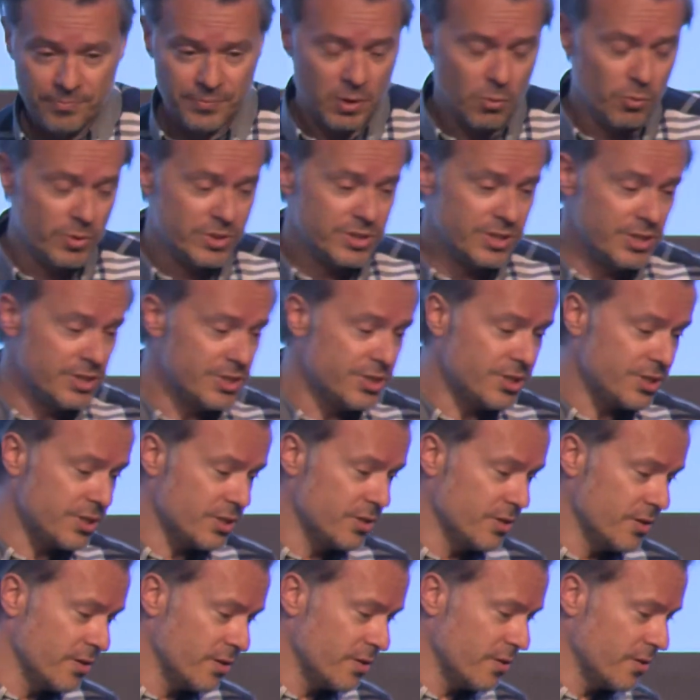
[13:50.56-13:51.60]
which
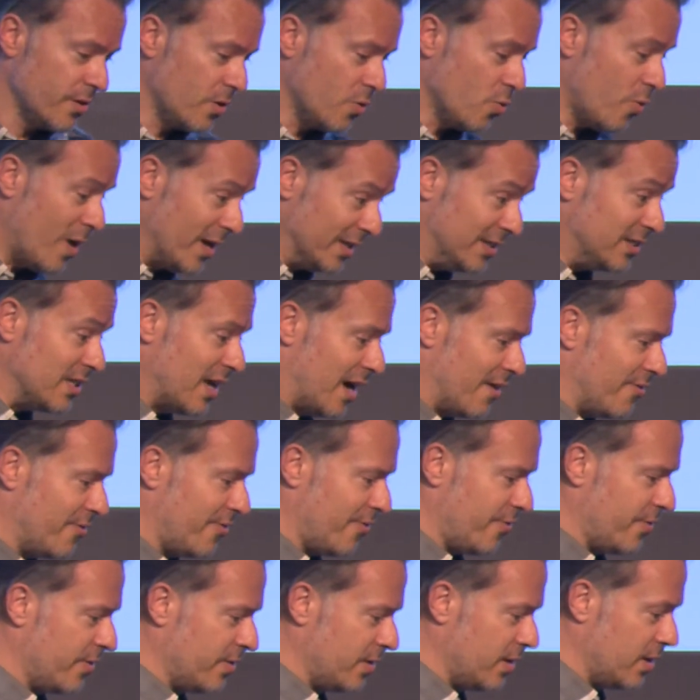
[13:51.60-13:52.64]
is quite
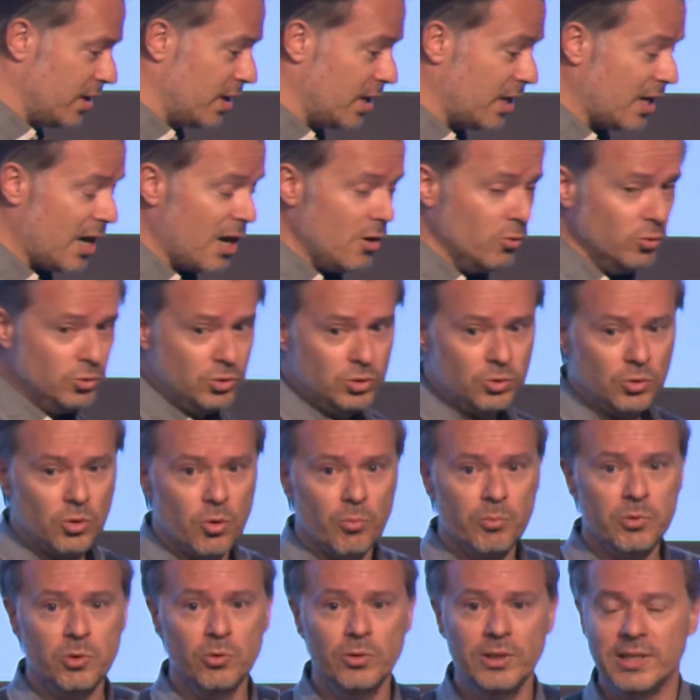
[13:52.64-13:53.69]
tough, how to
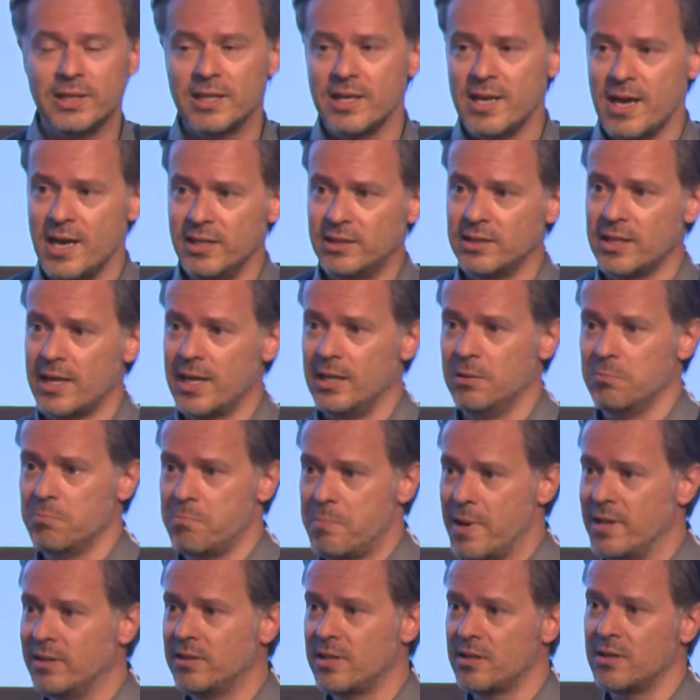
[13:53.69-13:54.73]
communicate and
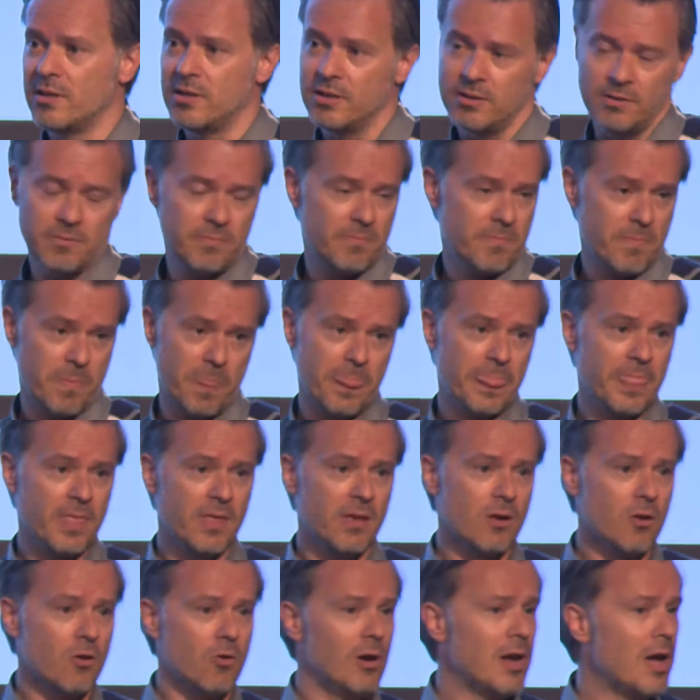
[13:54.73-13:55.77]
better
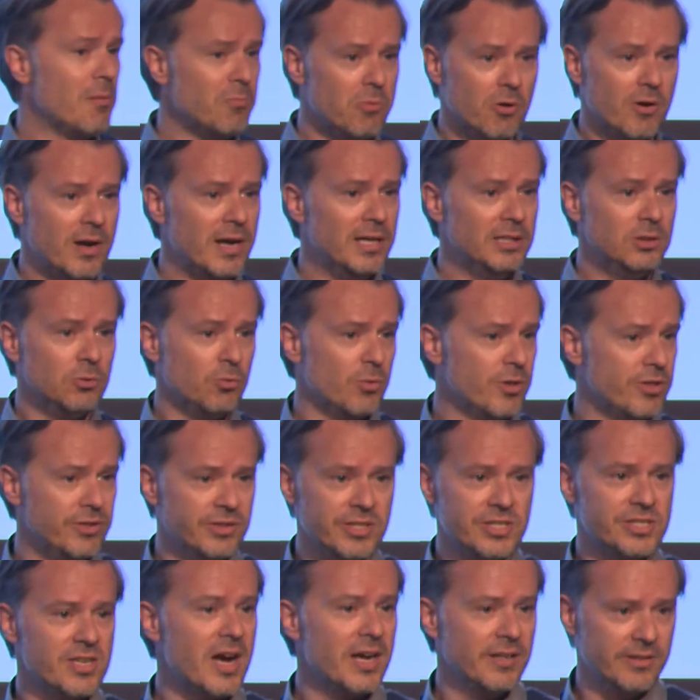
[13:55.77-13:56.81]
collaborate with
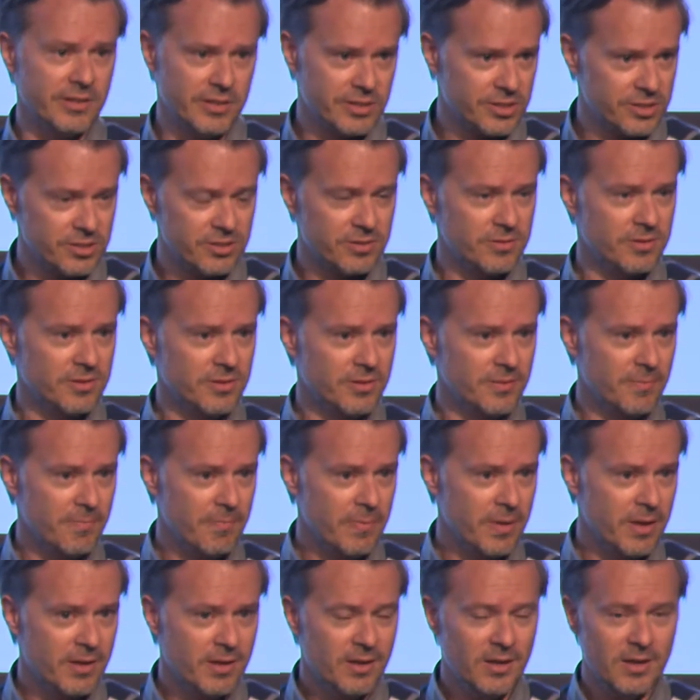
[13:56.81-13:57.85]
designers.
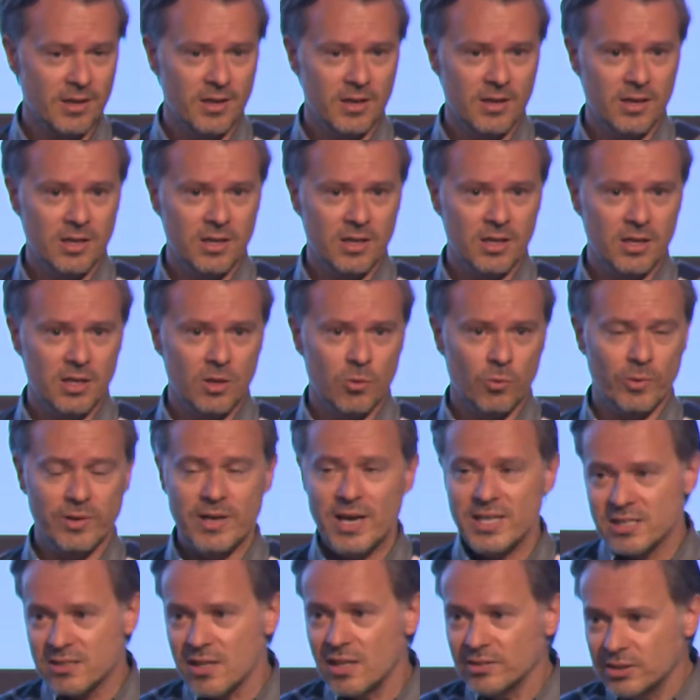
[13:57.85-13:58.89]
When
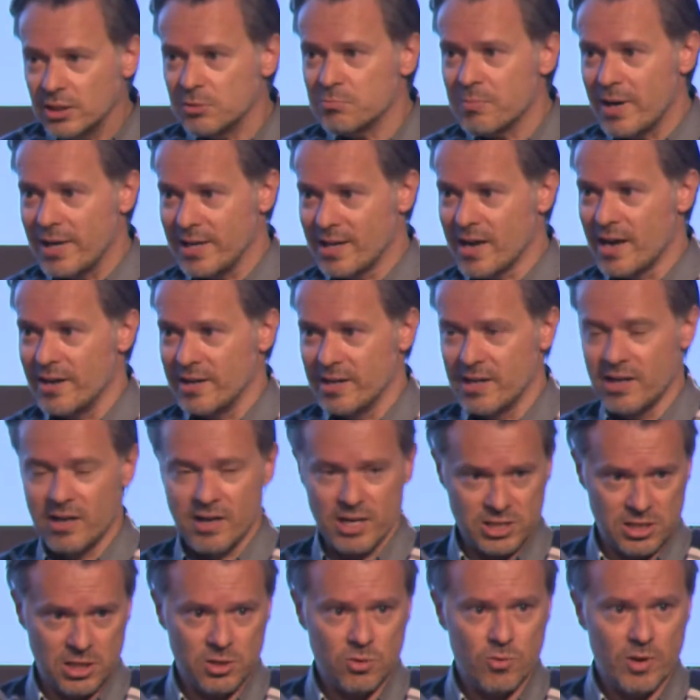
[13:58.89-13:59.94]
I started my career
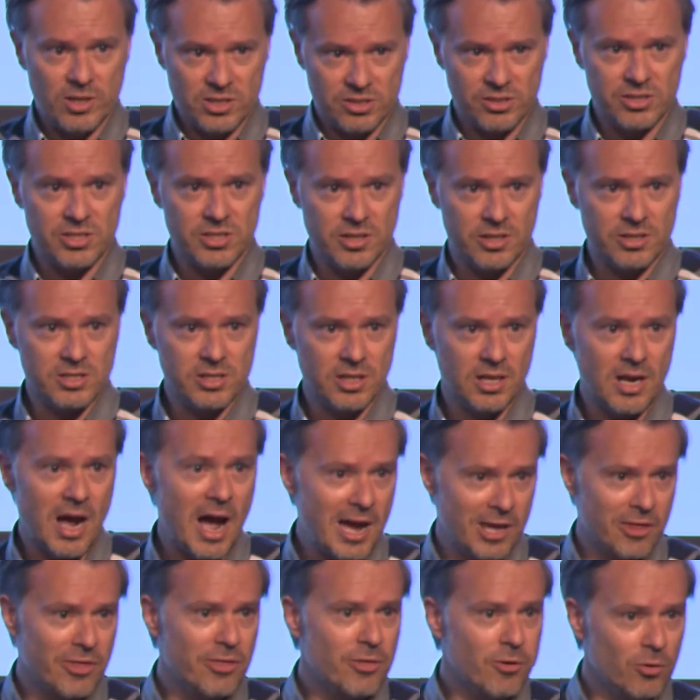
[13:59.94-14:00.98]
as a UX researcher,
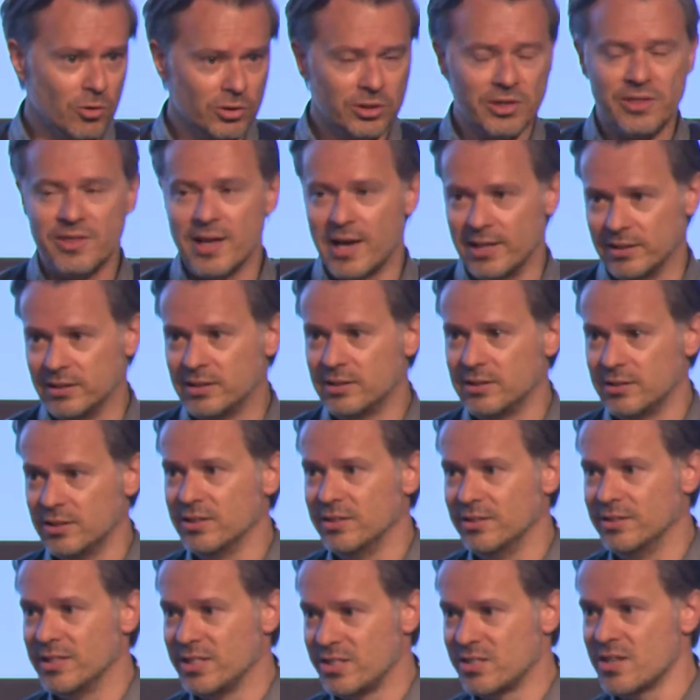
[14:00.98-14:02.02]
I thought that
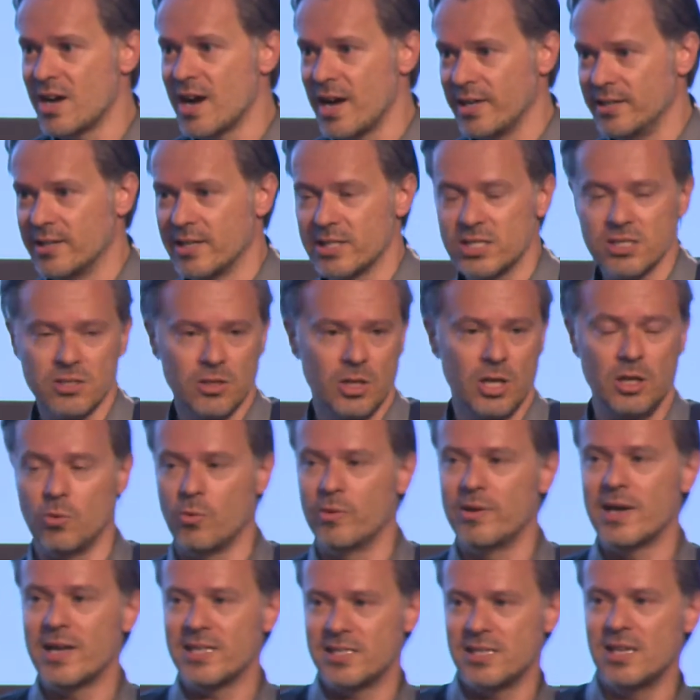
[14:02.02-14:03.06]
designers, and
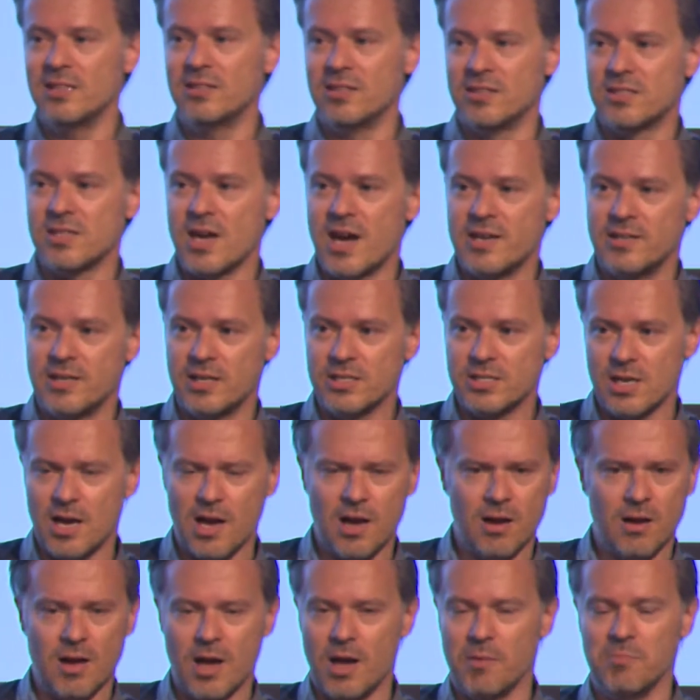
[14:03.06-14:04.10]
when I say designers,
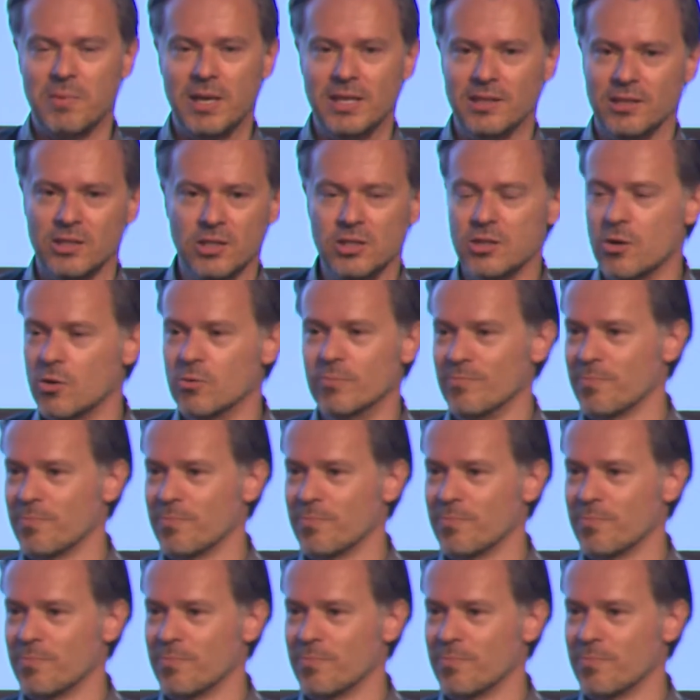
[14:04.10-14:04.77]
I mean, you know,